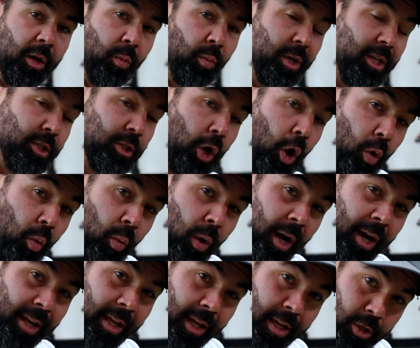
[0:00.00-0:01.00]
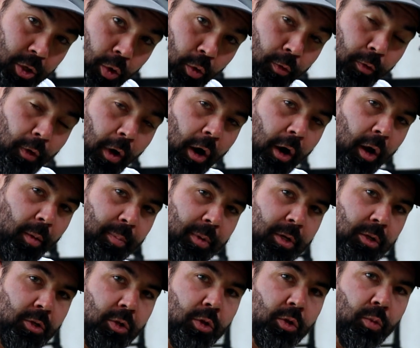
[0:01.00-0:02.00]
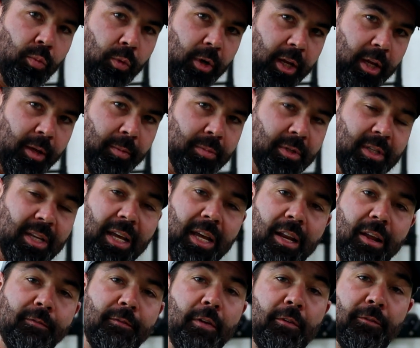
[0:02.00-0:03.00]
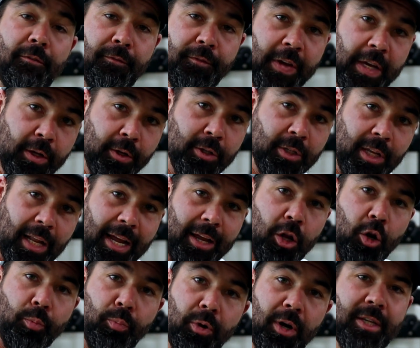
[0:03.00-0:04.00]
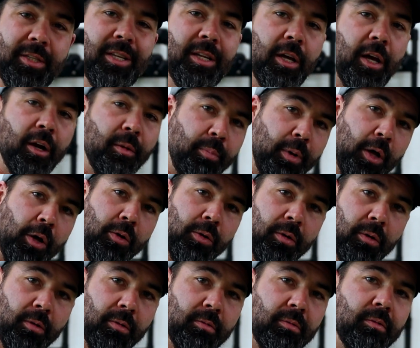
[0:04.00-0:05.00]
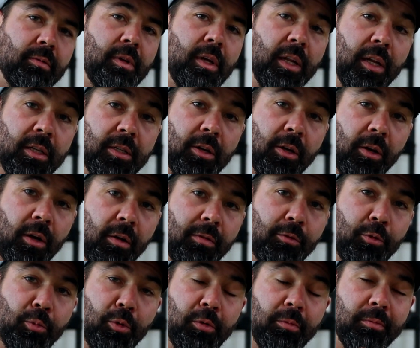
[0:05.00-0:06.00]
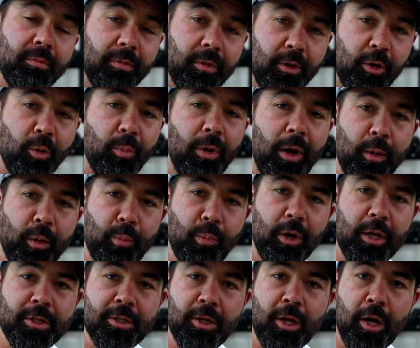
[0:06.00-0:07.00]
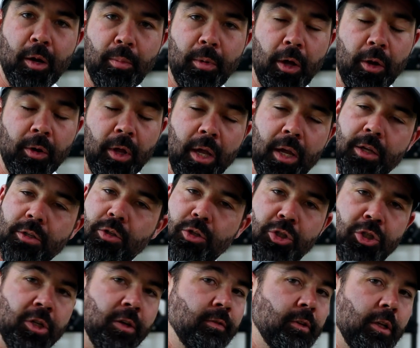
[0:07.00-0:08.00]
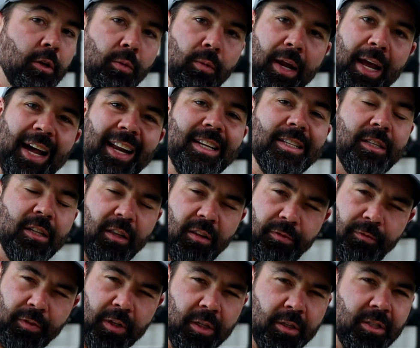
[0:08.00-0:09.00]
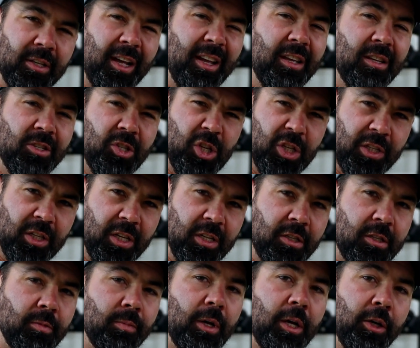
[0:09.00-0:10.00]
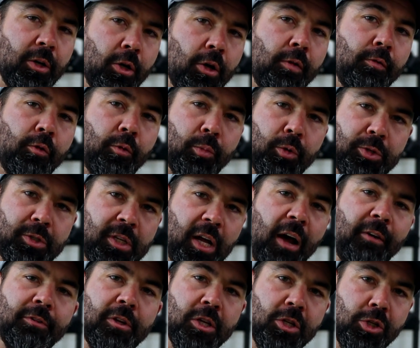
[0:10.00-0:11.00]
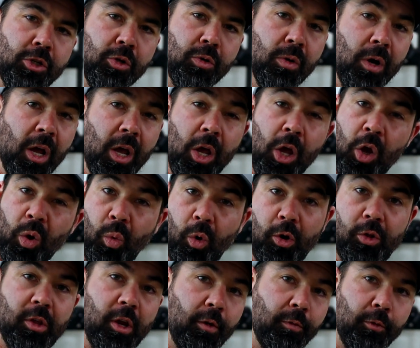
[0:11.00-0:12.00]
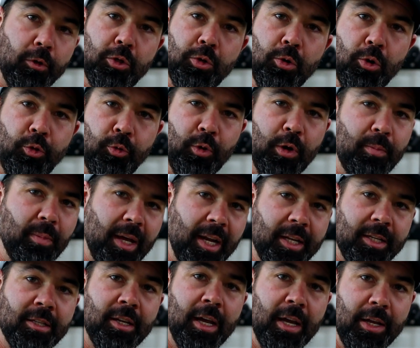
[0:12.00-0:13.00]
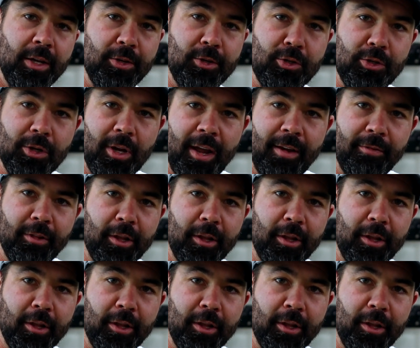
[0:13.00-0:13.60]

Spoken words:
We don't want to get too far up into the ribs. And if it feels like you're pressing on a bone and it's uncomfortable, you're probably pressing on a bone. So shift it around until it feels like it's just in some uncomfortable soft tissue. Work there for 2 to 3 minutes. You should have